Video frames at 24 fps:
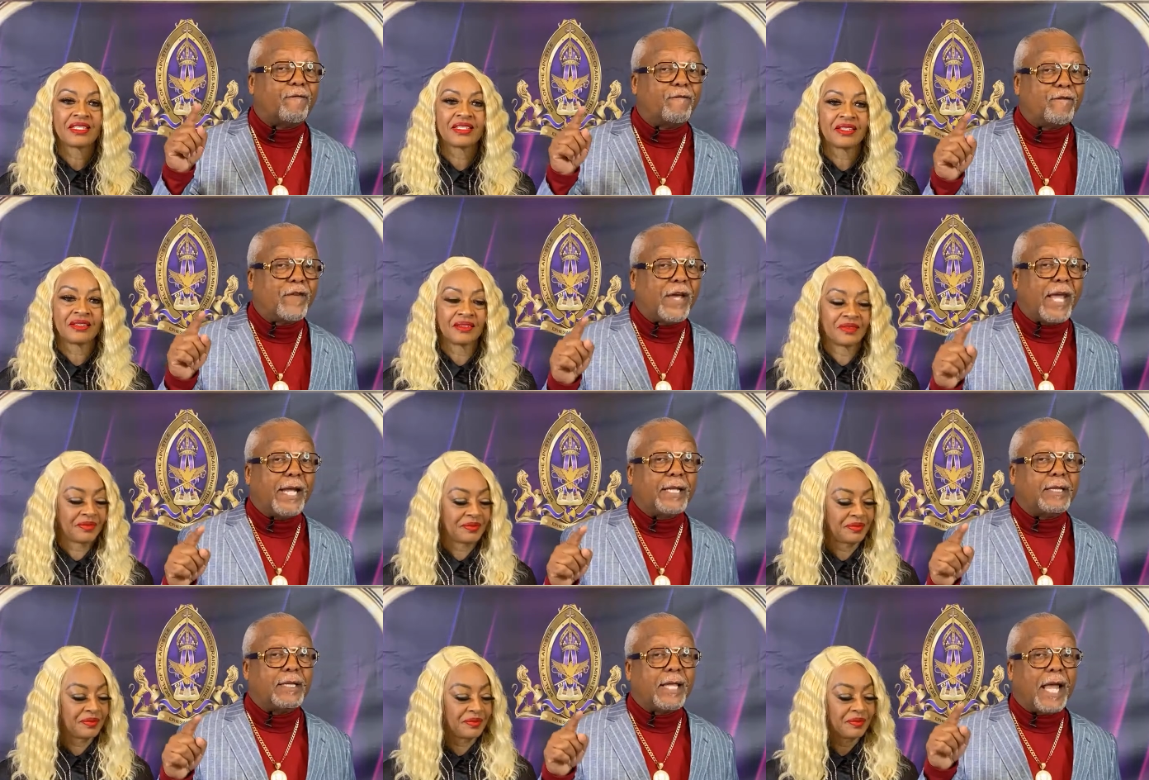Speaker 1: her
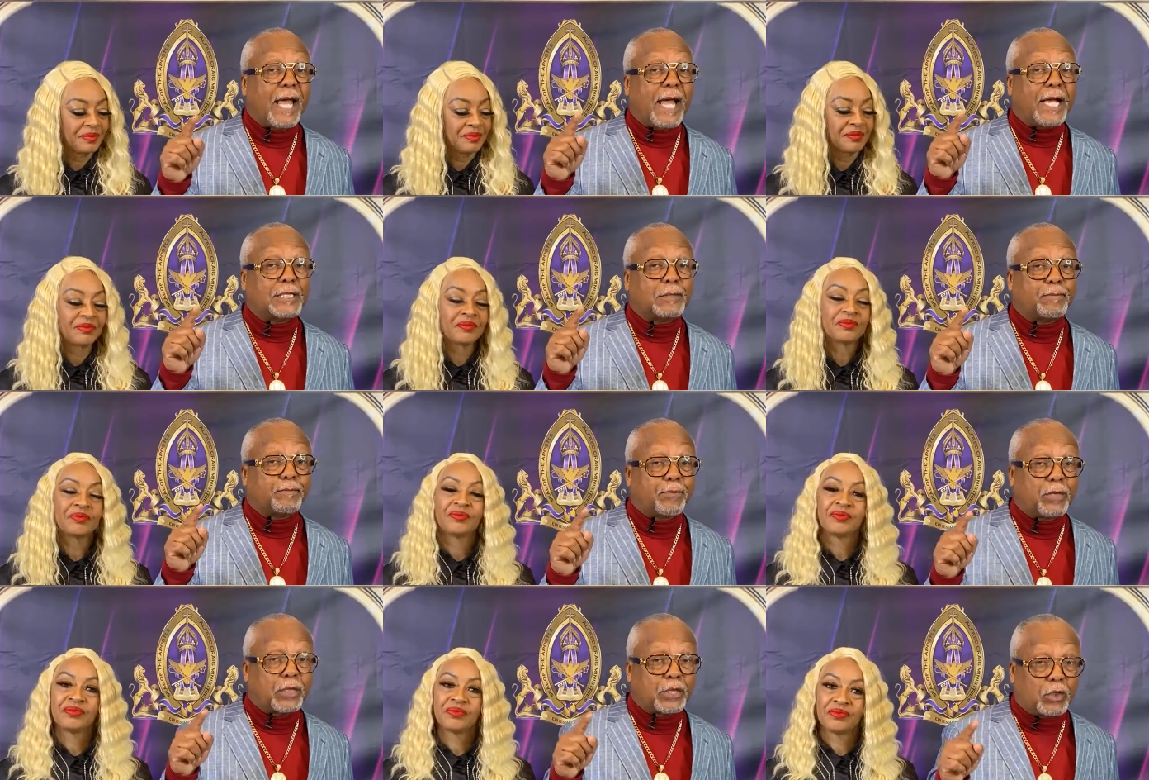faith
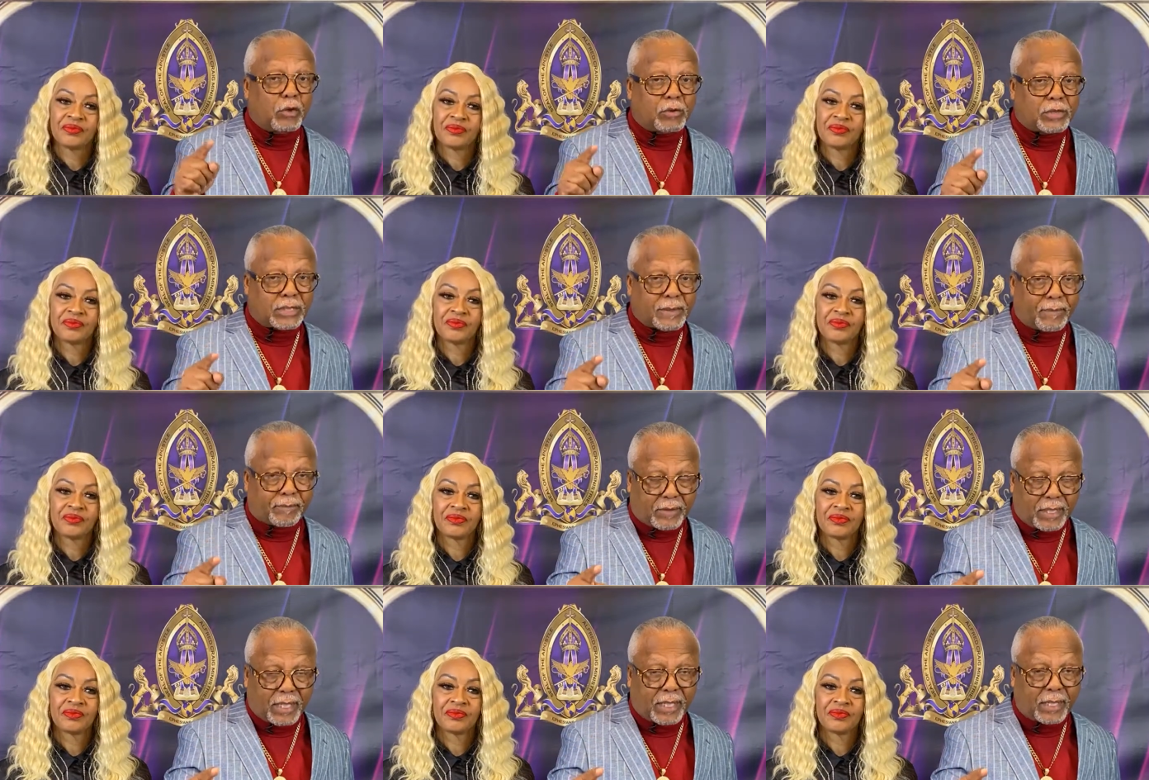has produced
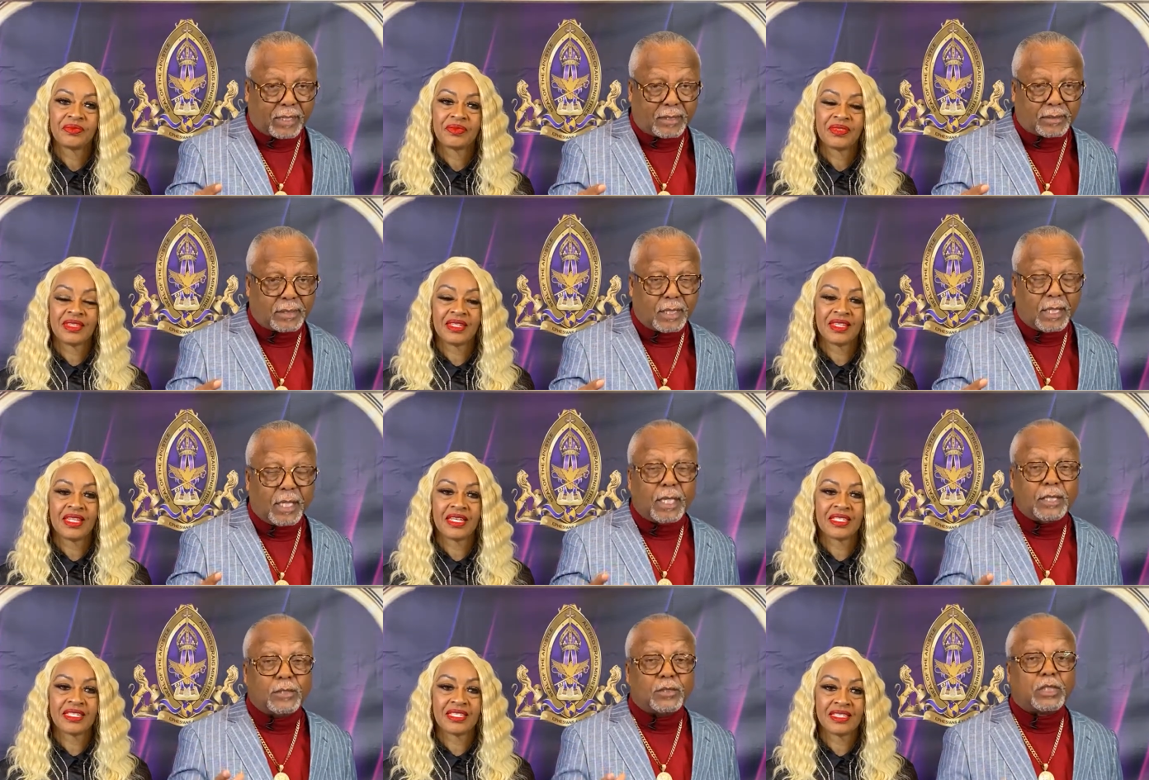some things.
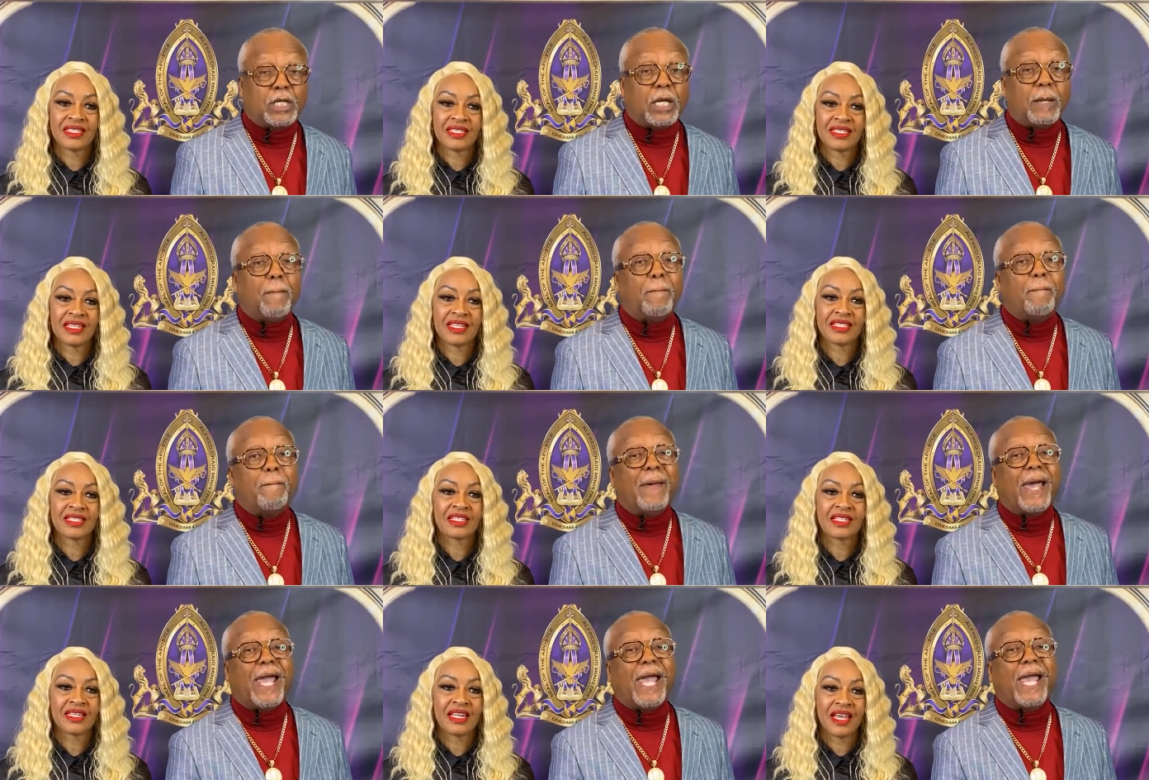she
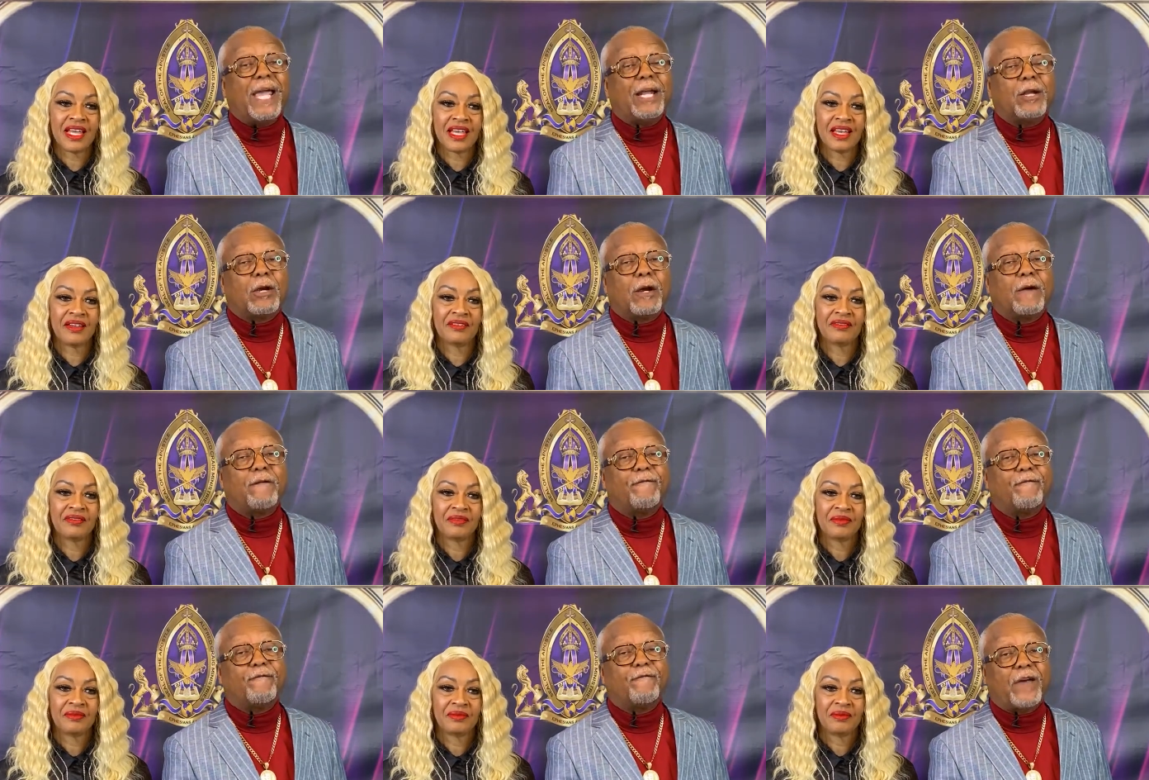made
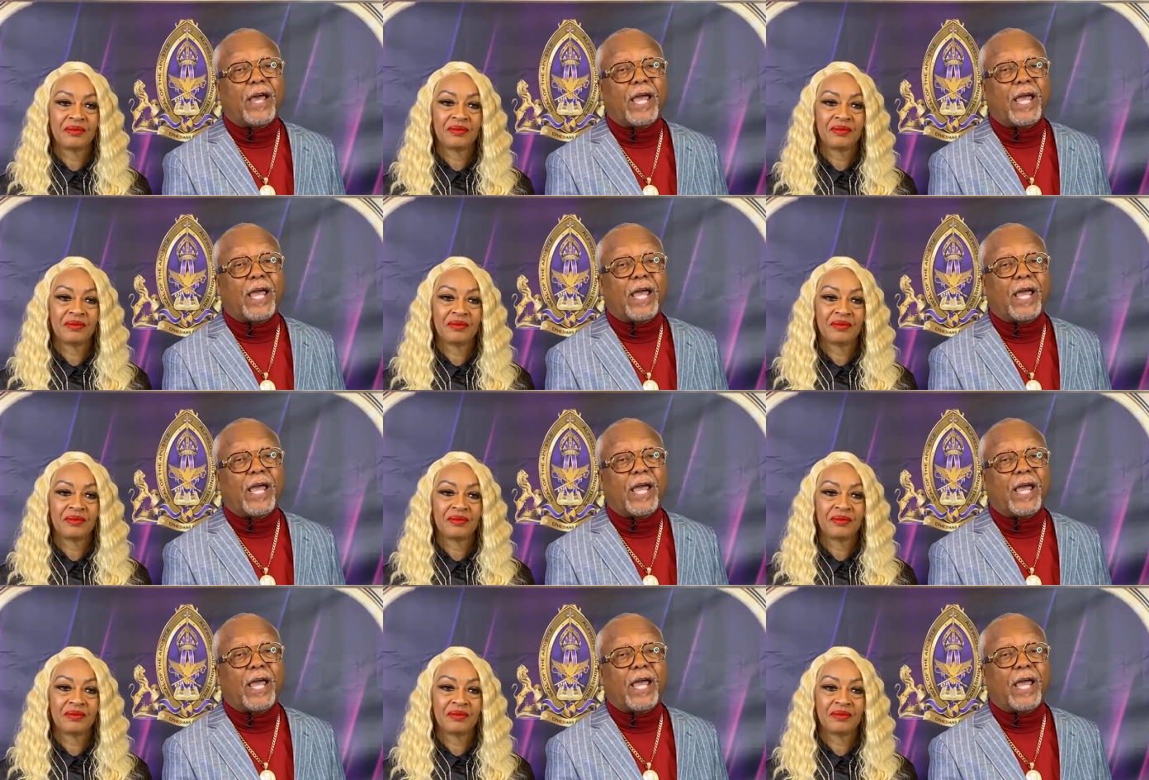her